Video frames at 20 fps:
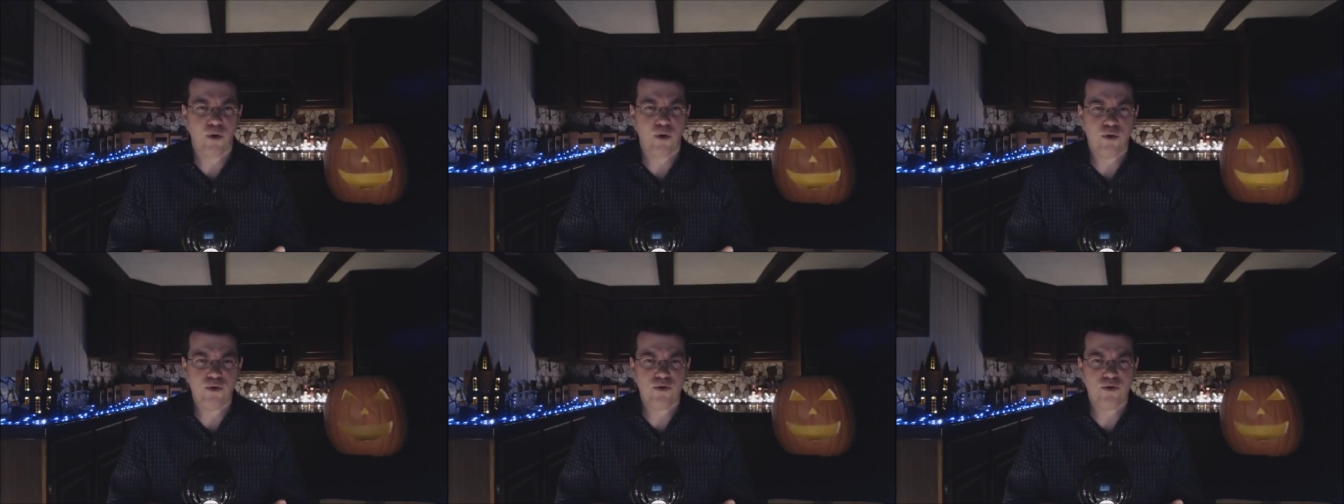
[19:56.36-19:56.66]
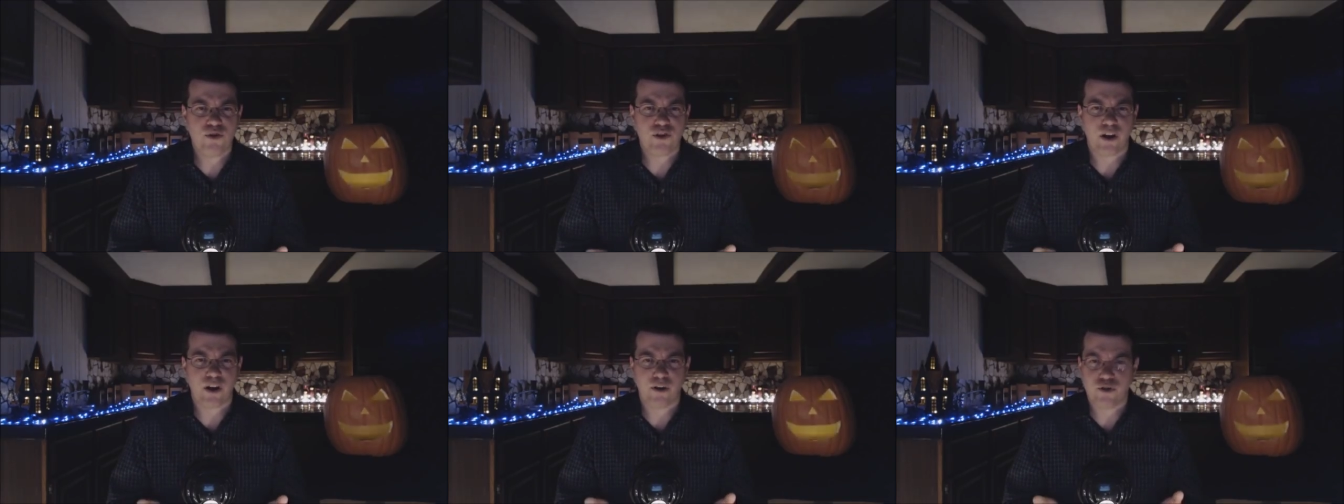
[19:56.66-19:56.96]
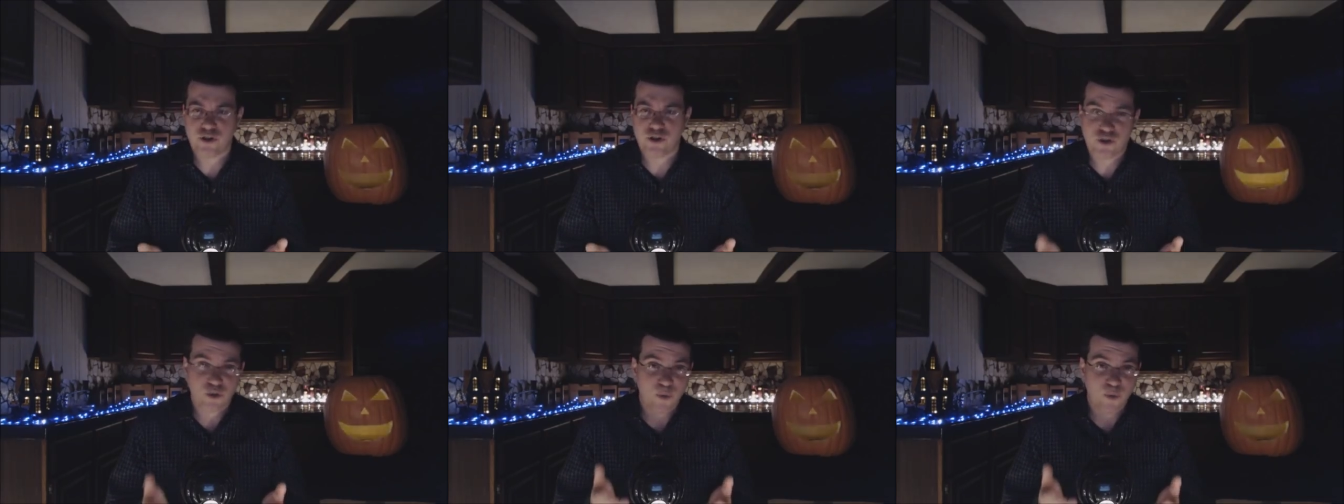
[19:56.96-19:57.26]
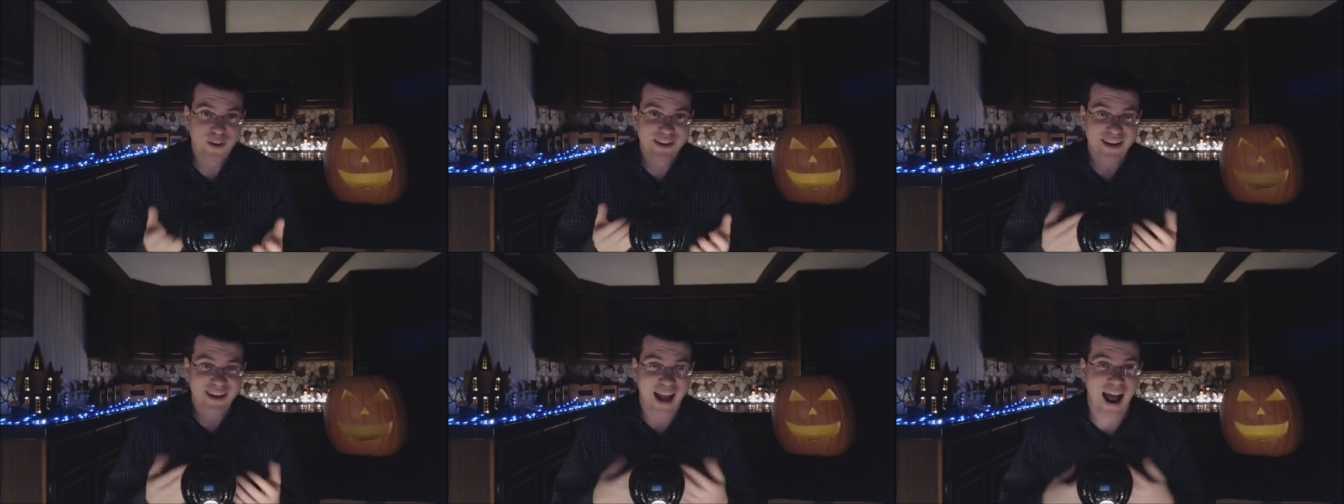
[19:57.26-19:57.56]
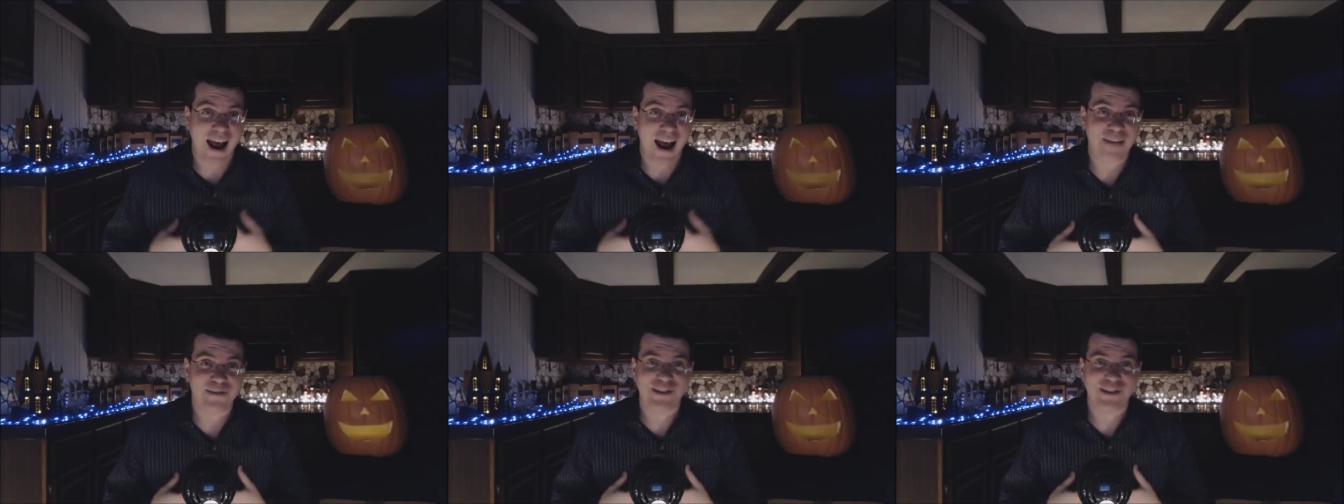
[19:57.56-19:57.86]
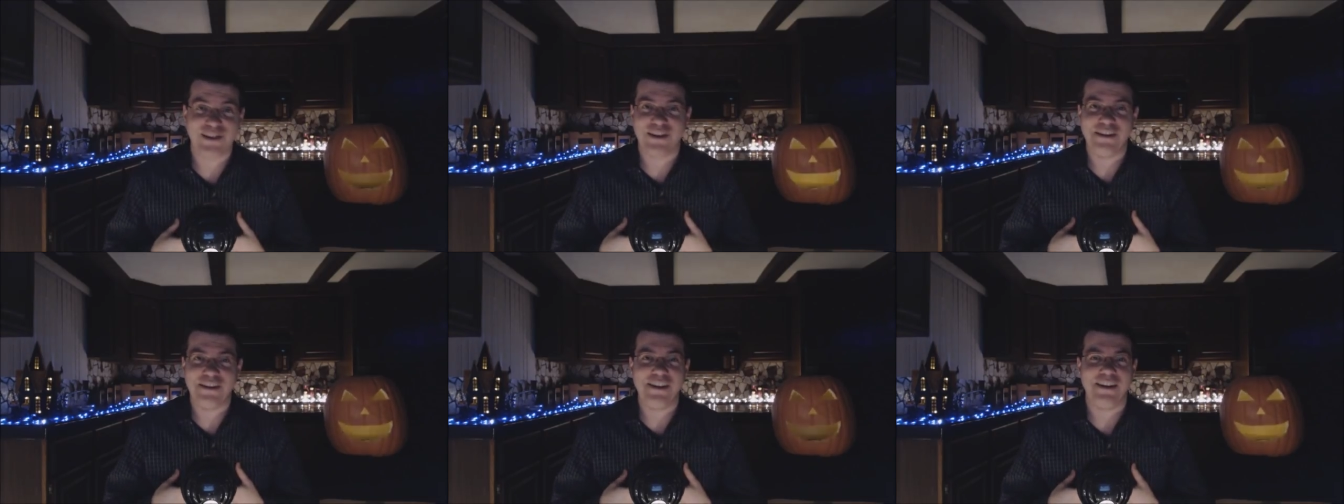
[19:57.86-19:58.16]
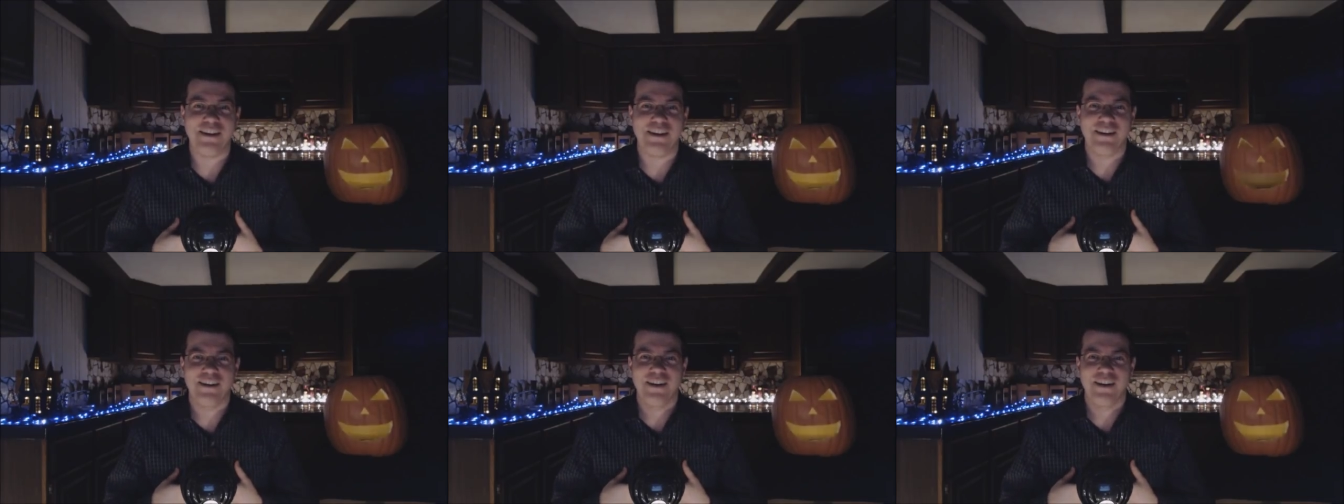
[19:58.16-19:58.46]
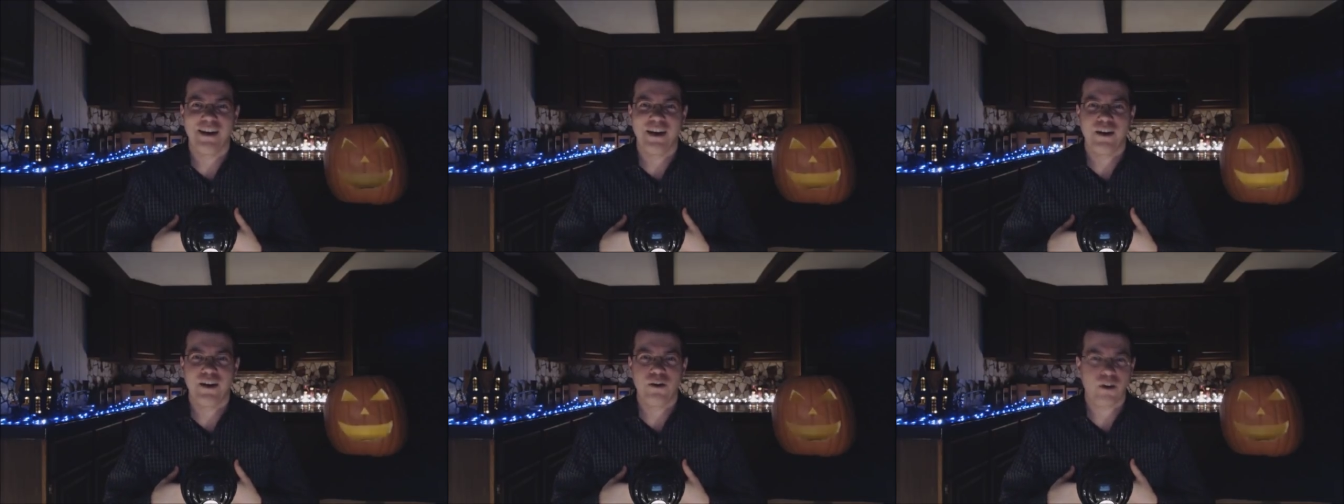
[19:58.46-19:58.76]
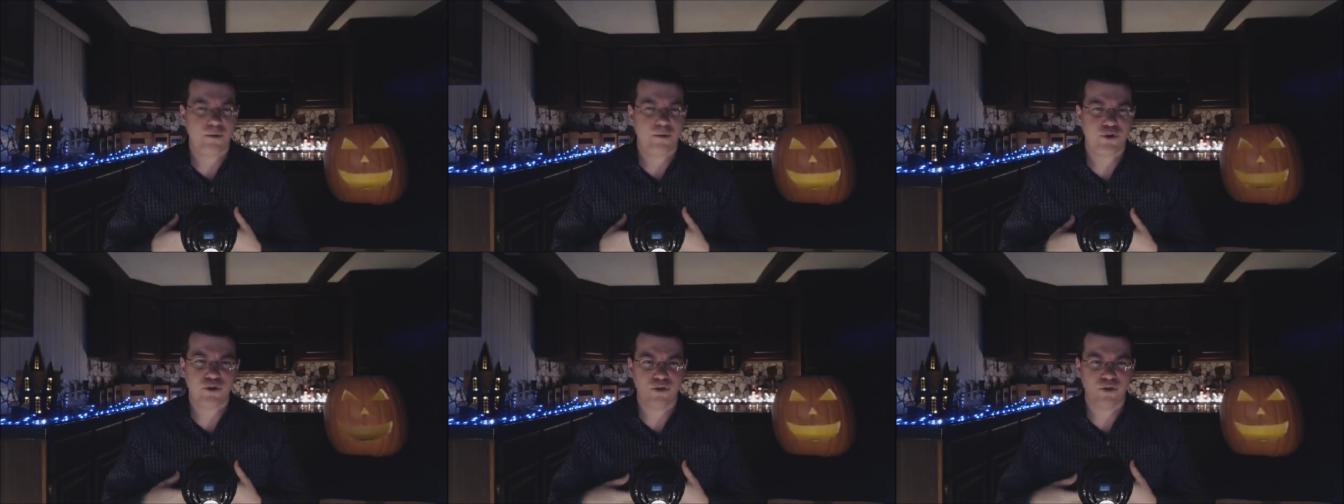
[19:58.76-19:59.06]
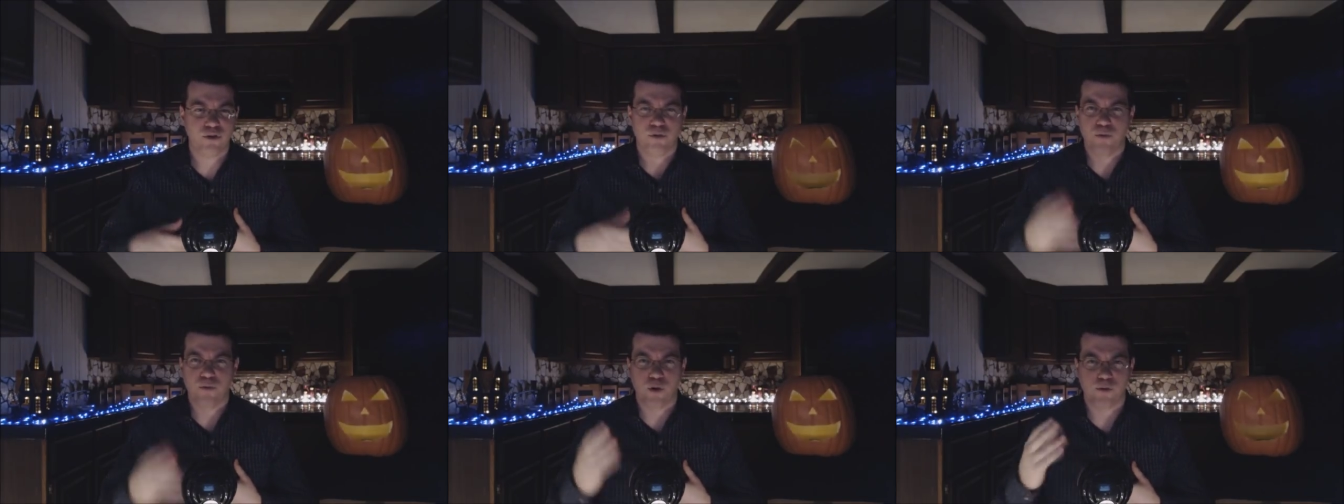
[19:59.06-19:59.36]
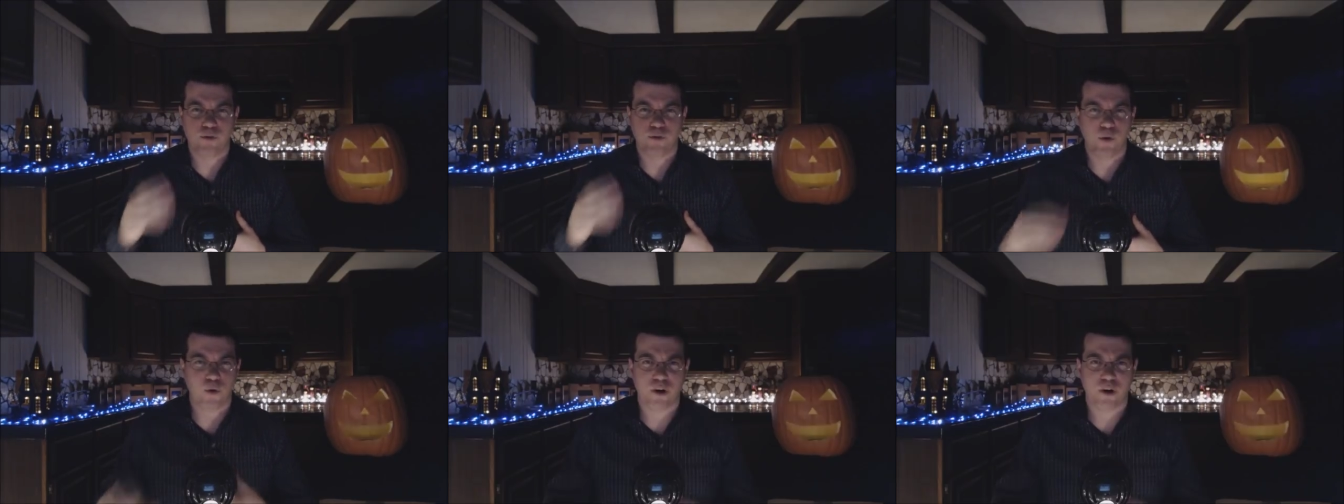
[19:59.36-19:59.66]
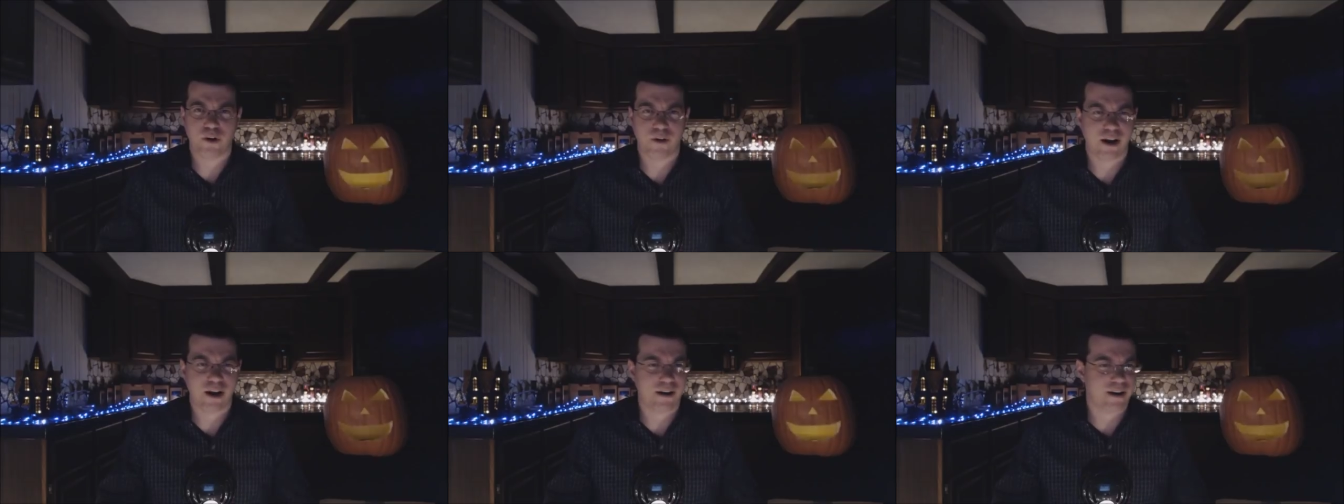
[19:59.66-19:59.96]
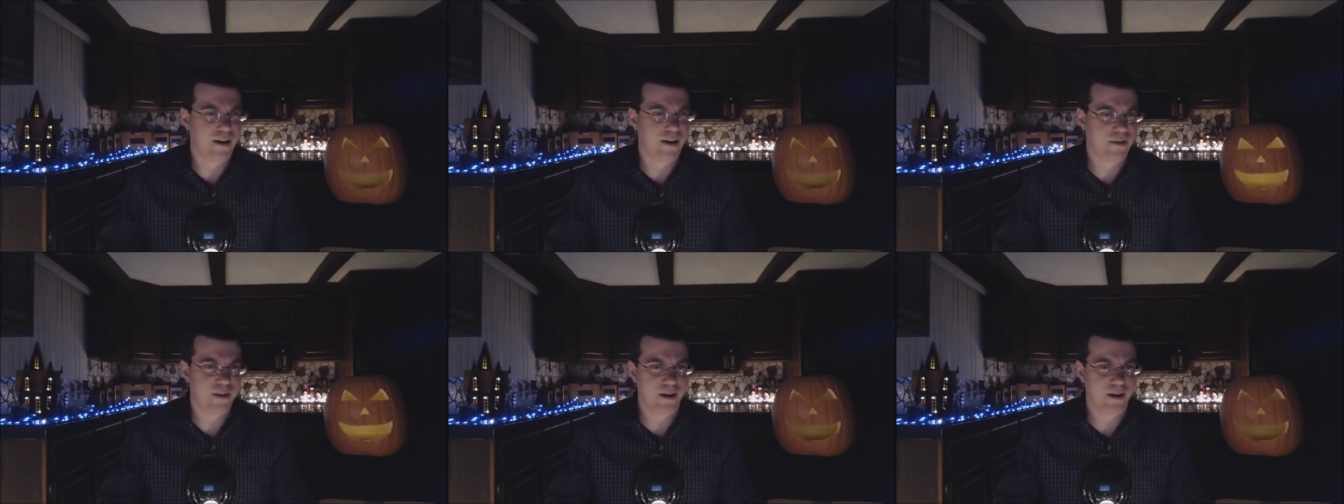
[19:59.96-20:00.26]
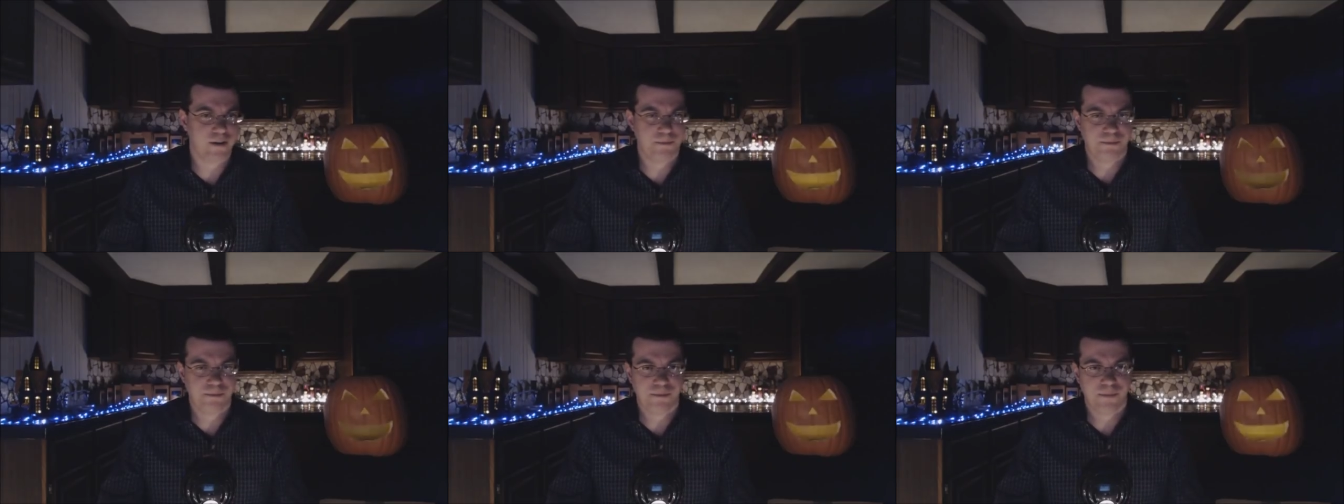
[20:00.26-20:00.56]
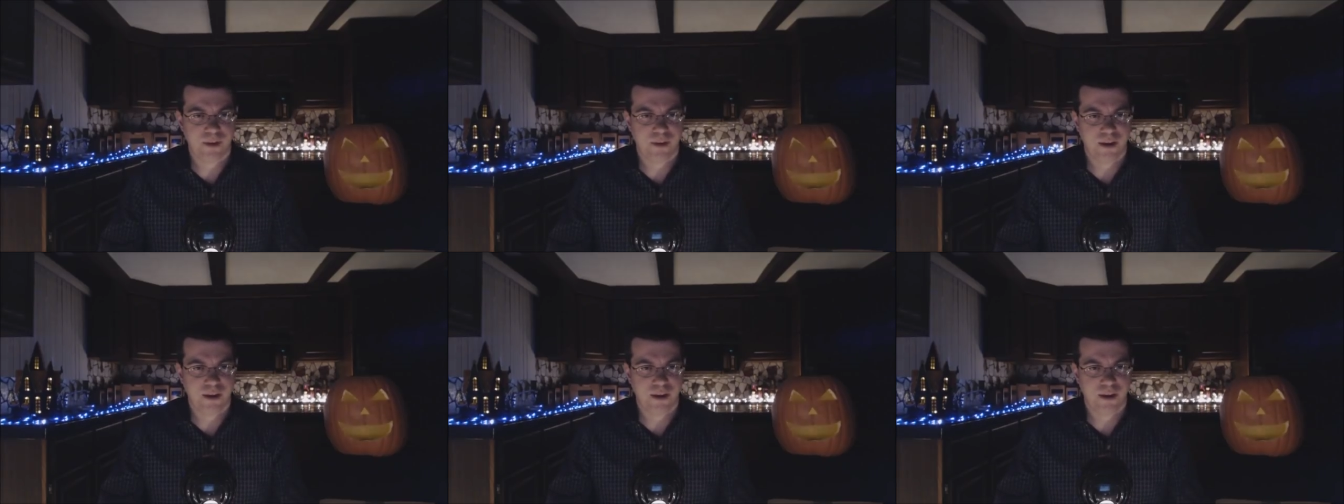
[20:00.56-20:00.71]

And those are just the ones that I've seen. You know, I'm sure there are more floating around out there.